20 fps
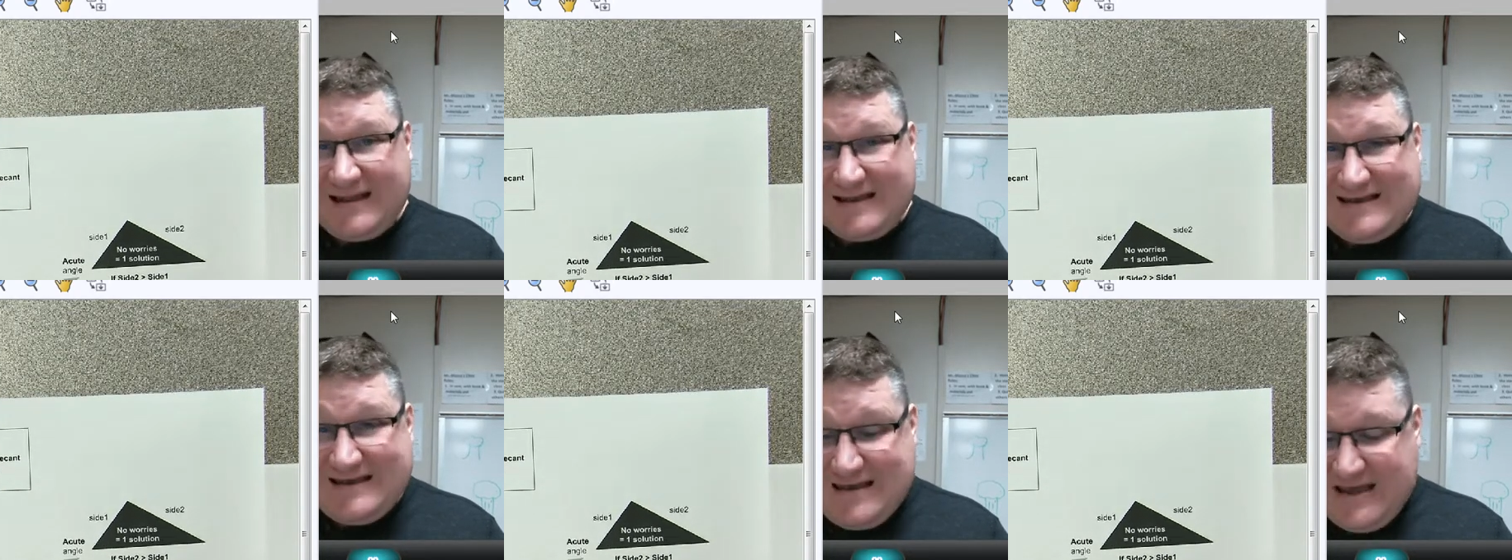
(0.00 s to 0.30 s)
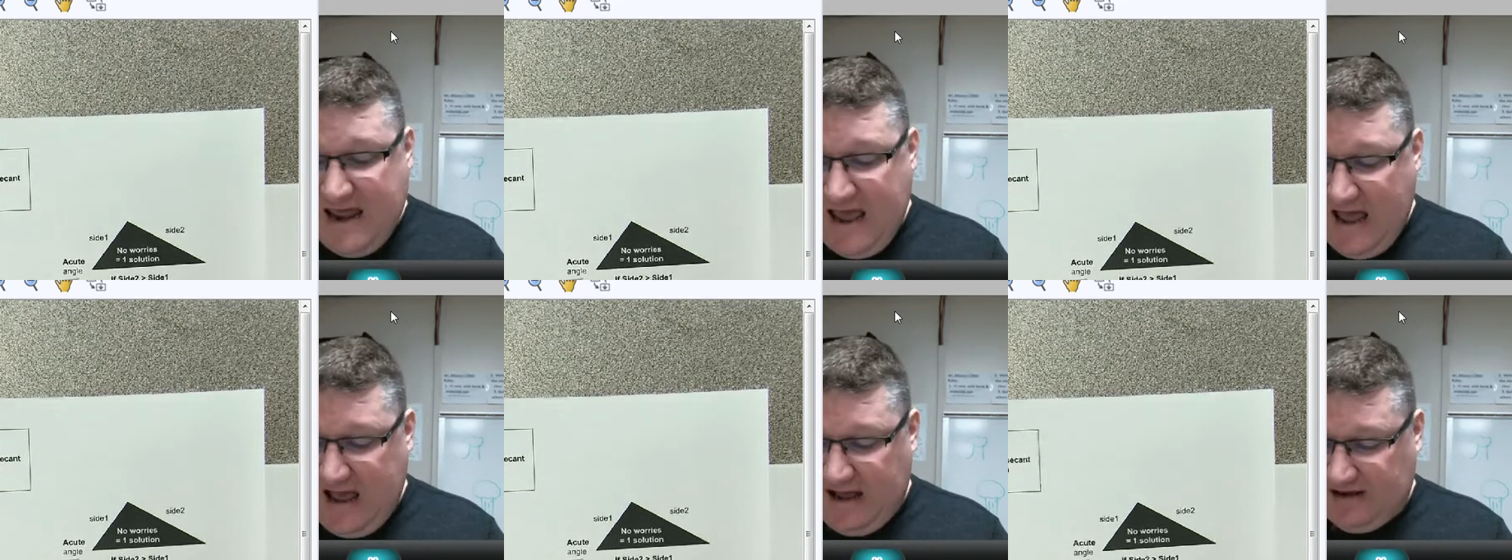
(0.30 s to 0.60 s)

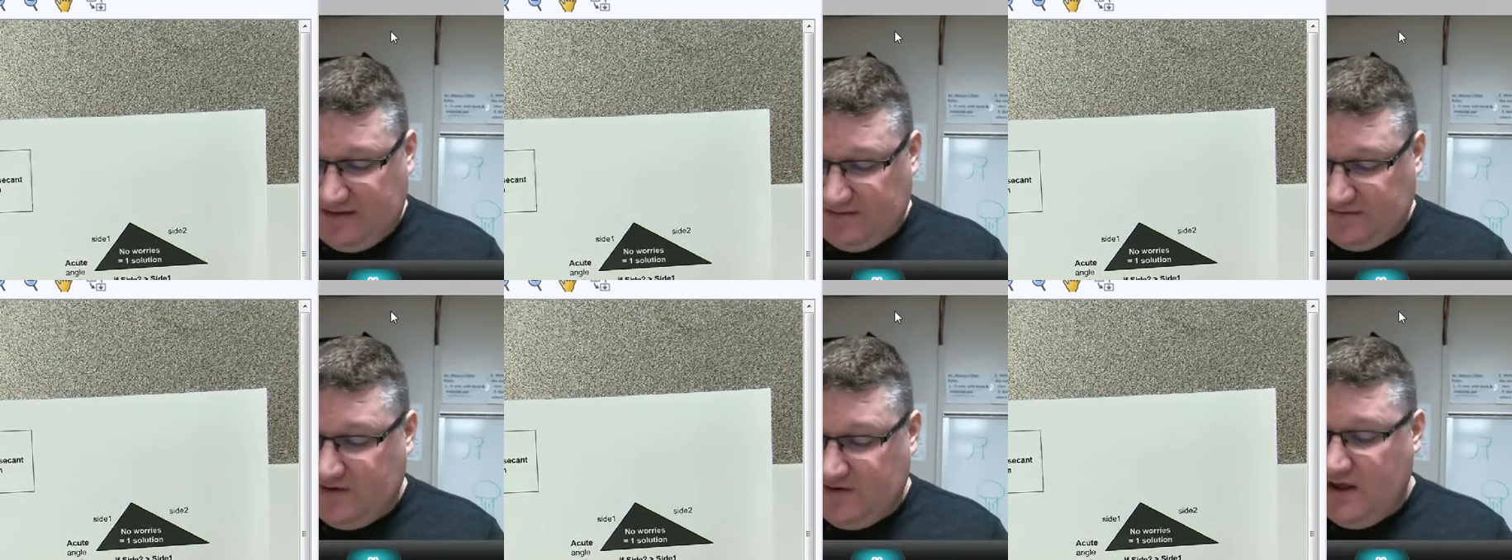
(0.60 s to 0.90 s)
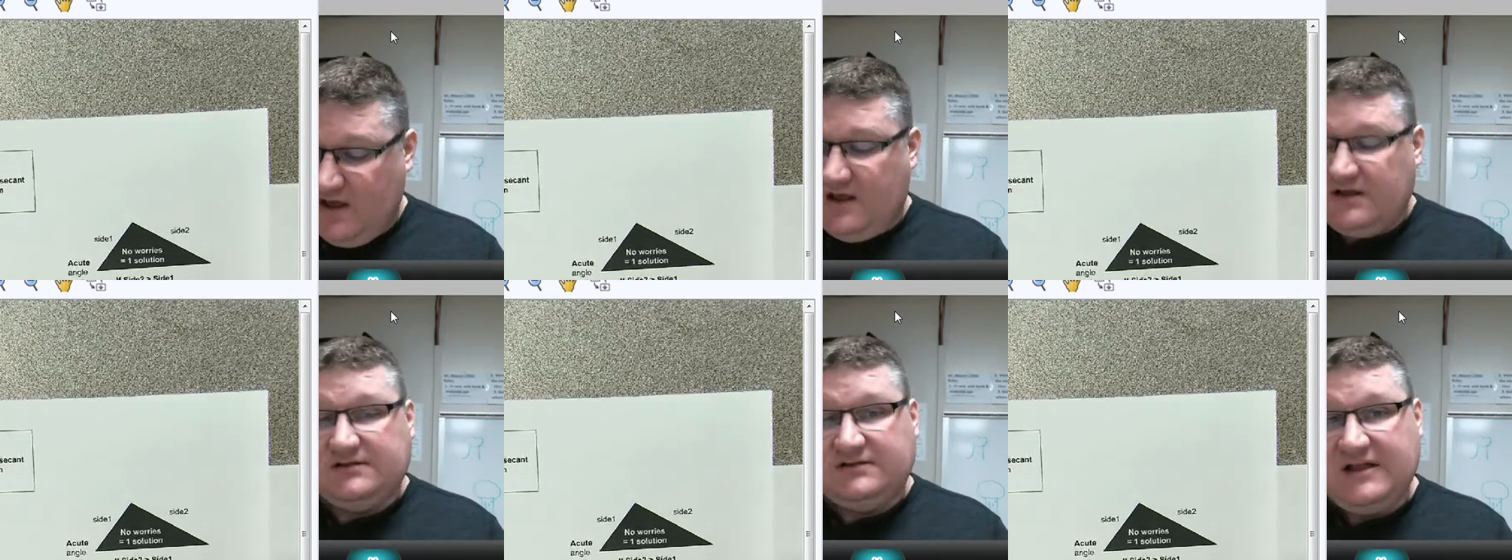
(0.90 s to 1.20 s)
Next,
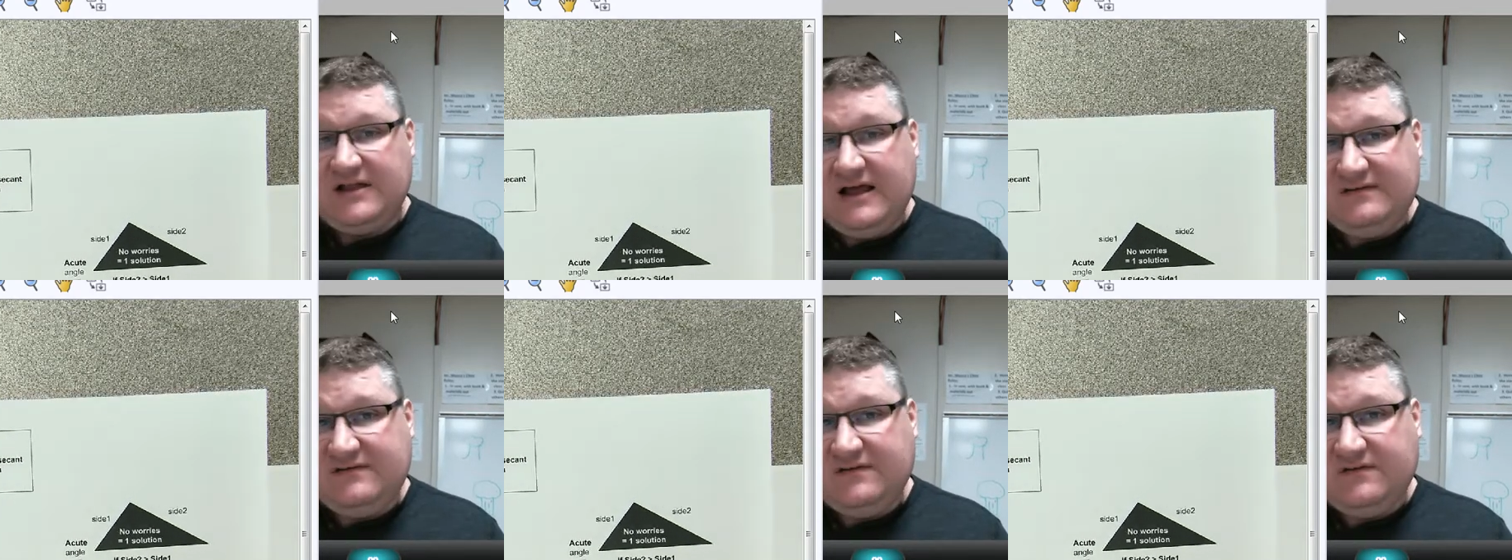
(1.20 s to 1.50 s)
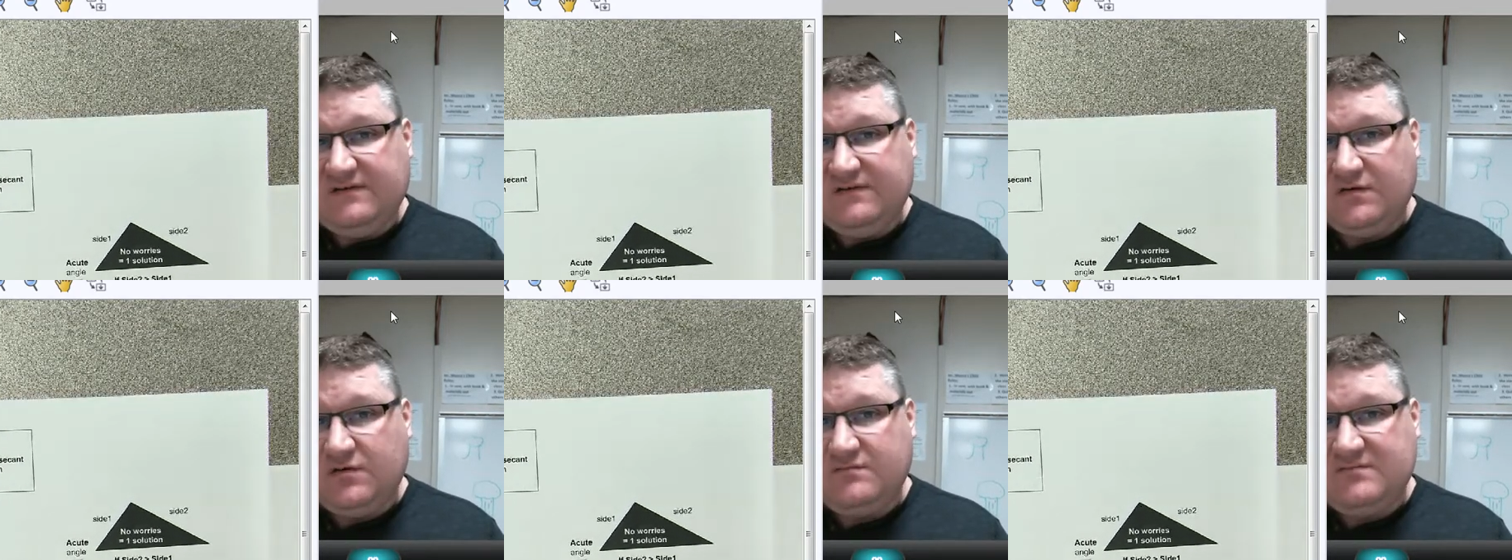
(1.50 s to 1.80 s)
let's
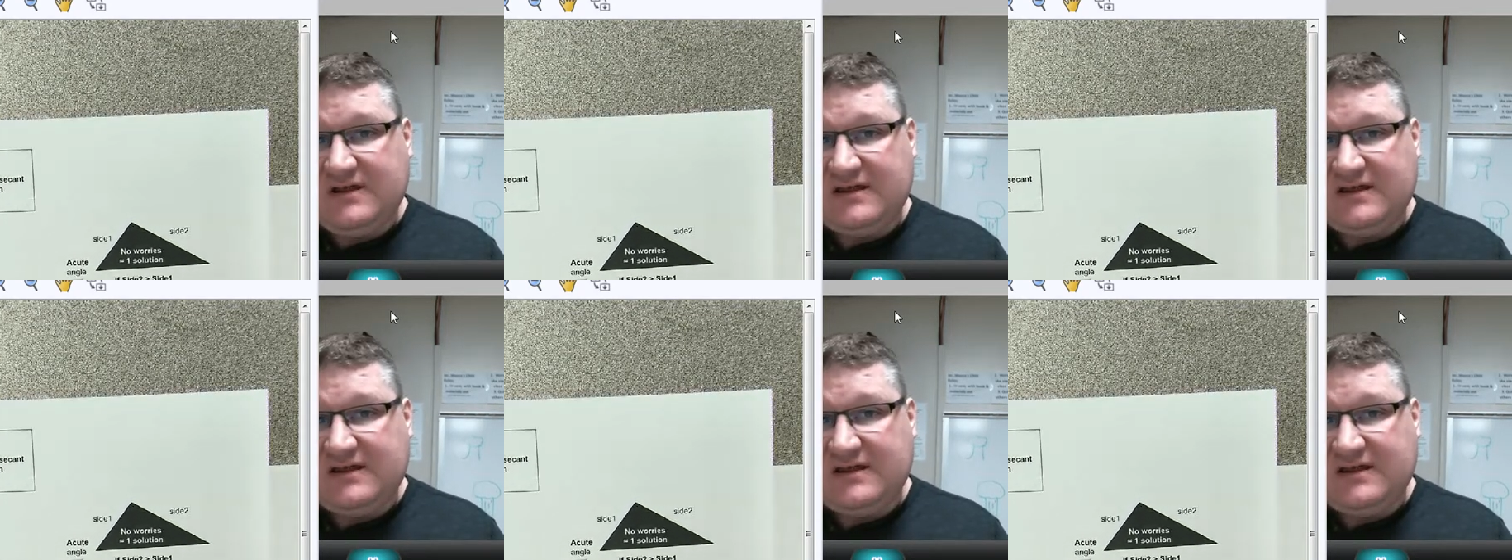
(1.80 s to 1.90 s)
assume